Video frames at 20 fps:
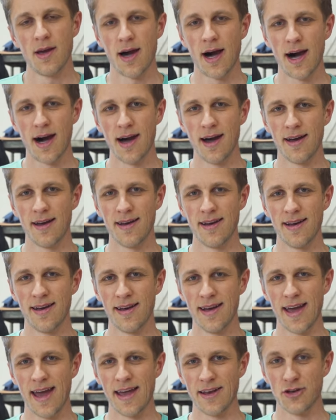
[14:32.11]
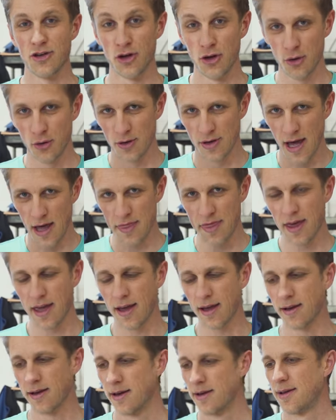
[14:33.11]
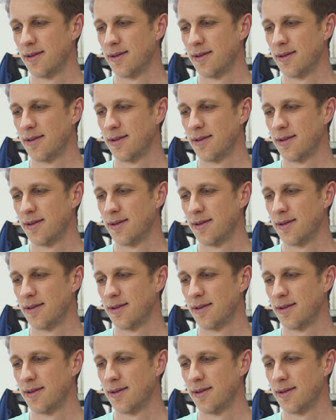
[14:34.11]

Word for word: uh, and do nothing.